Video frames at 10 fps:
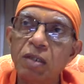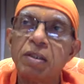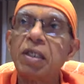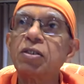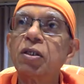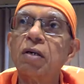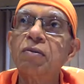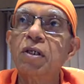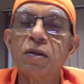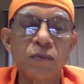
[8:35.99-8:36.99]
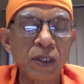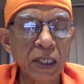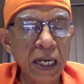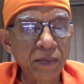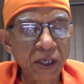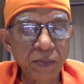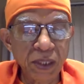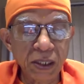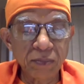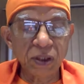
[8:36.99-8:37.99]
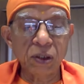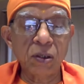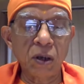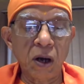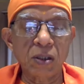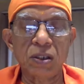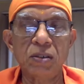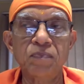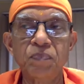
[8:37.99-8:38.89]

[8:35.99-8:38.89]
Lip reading: That is how one element becomes gross.